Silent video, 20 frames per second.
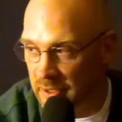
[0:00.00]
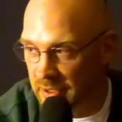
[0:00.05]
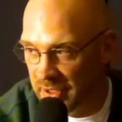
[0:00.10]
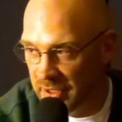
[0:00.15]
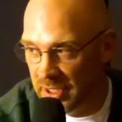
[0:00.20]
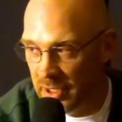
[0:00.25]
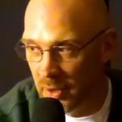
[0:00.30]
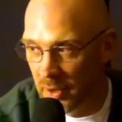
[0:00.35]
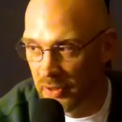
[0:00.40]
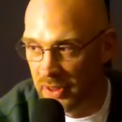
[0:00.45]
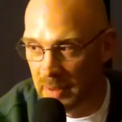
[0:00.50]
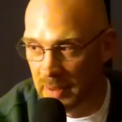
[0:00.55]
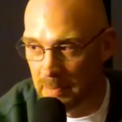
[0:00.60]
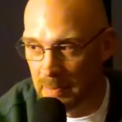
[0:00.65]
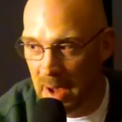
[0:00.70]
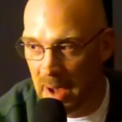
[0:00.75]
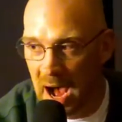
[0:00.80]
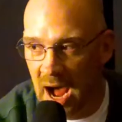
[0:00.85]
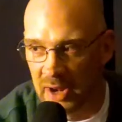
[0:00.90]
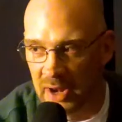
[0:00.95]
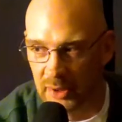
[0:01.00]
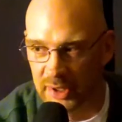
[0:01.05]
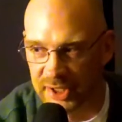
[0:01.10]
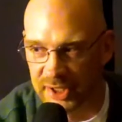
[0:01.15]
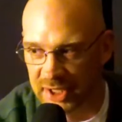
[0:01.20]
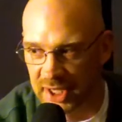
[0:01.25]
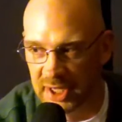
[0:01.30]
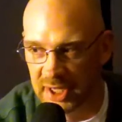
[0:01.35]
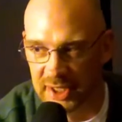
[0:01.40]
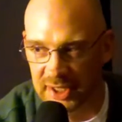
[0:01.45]
the model
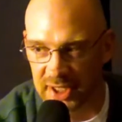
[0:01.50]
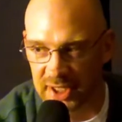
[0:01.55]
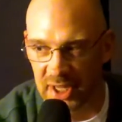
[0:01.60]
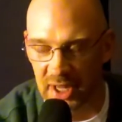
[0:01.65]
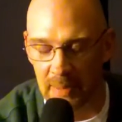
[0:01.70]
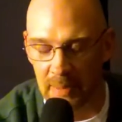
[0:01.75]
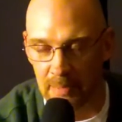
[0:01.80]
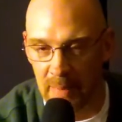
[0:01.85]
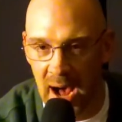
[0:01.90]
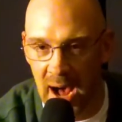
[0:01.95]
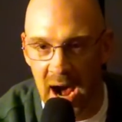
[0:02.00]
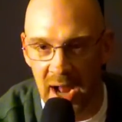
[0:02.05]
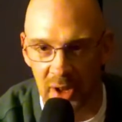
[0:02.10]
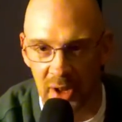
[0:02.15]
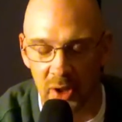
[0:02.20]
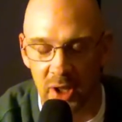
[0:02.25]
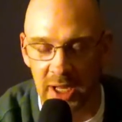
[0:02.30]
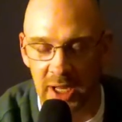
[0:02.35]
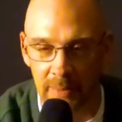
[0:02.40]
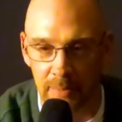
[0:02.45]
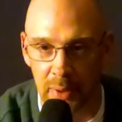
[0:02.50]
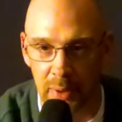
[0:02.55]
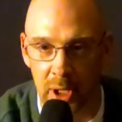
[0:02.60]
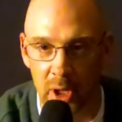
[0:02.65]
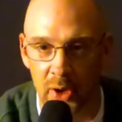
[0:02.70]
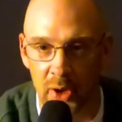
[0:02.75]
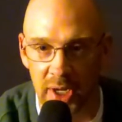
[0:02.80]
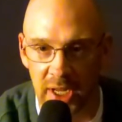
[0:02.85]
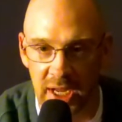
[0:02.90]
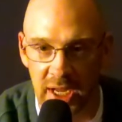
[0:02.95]
citizen, the model
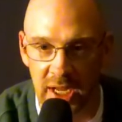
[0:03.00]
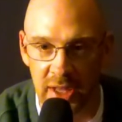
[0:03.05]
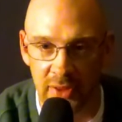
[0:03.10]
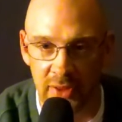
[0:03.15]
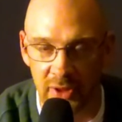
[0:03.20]
employee,